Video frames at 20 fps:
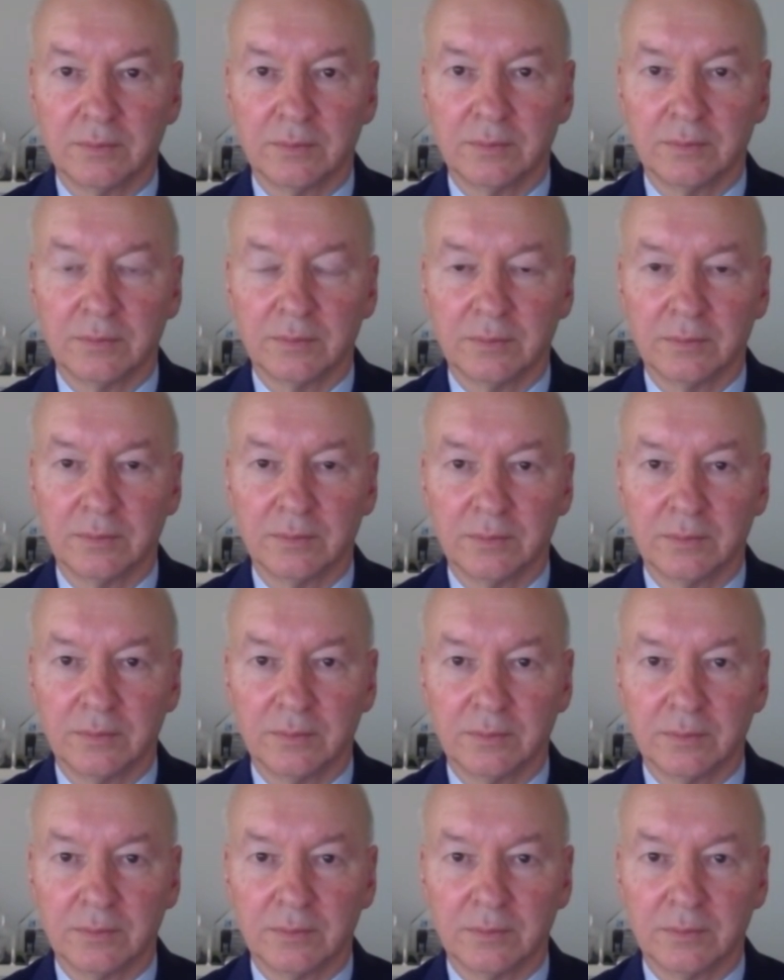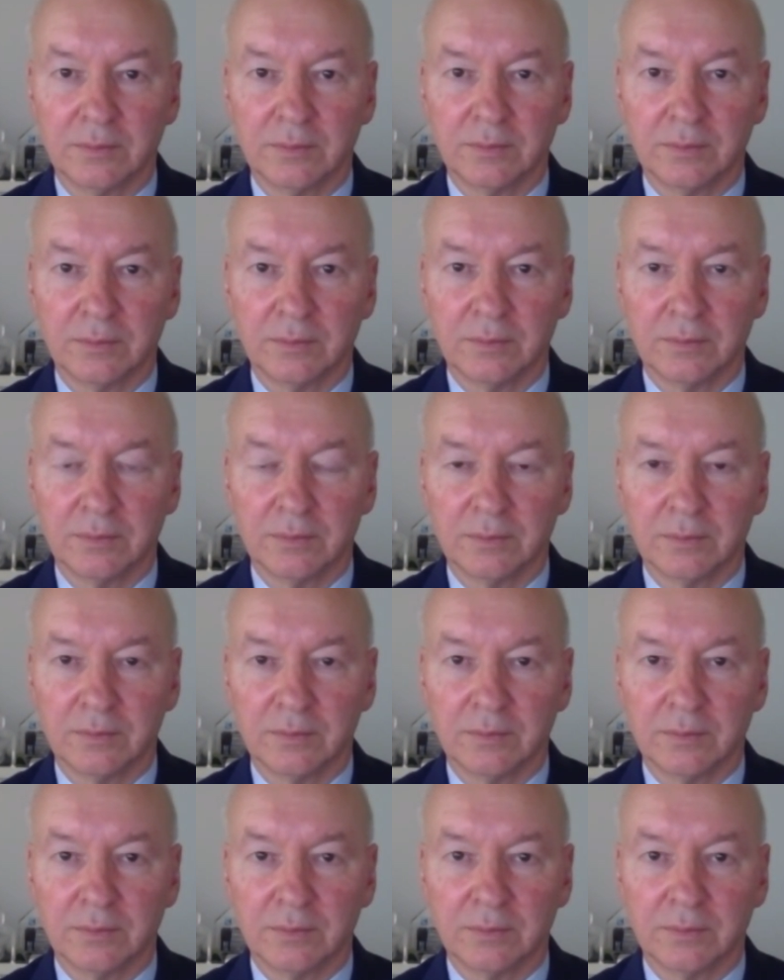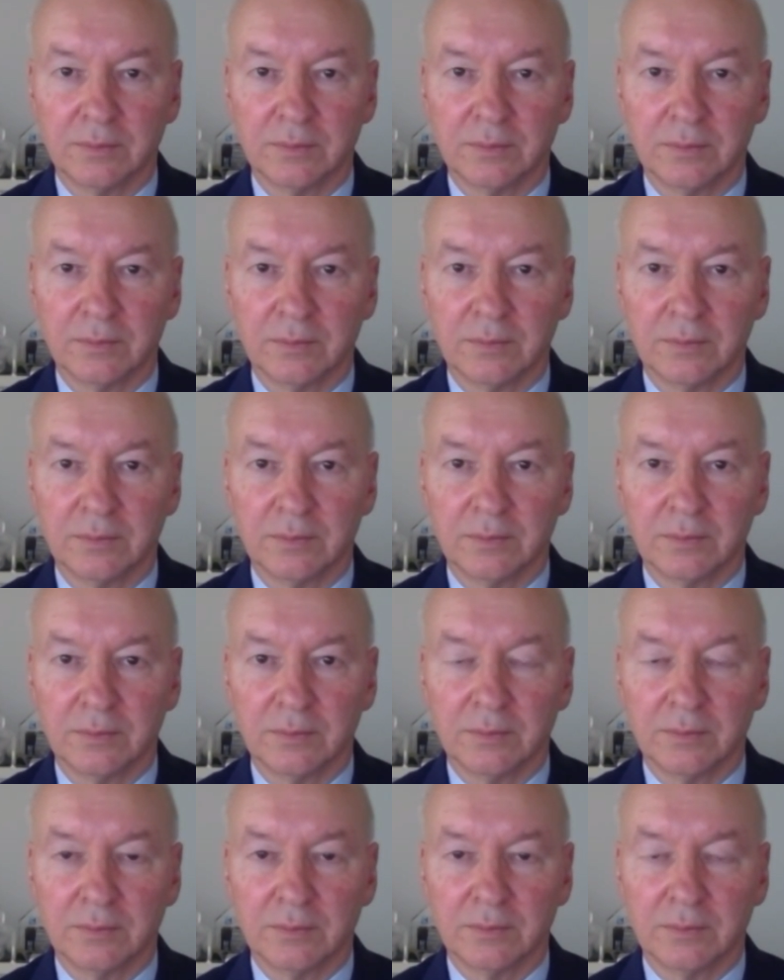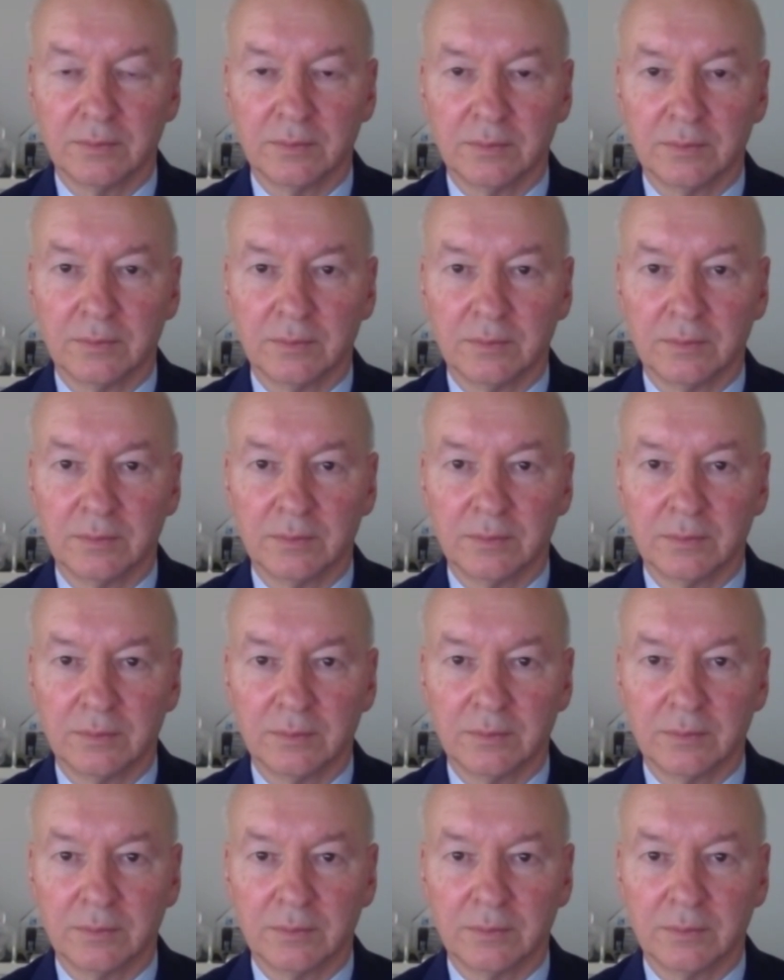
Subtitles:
No words are spoken by the person on screen.